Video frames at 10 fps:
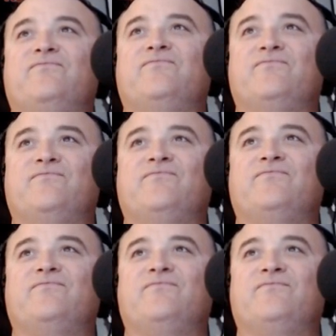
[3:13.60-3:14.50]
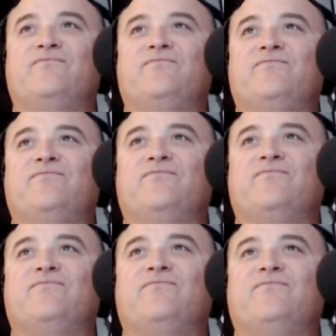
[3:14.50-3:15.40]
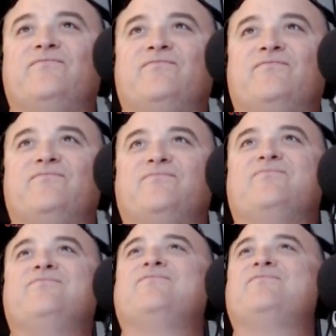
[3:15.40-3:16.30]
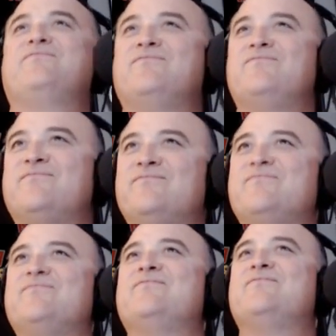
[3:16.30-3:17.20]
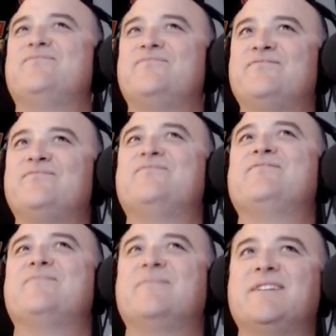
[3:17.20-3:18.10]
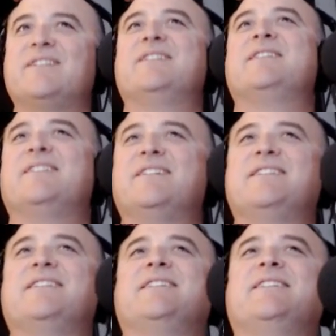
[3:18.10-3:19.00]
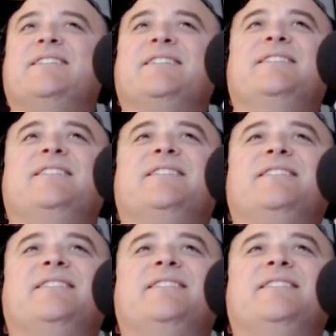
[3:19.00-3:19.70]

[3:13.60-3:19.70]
The person shown says nothing.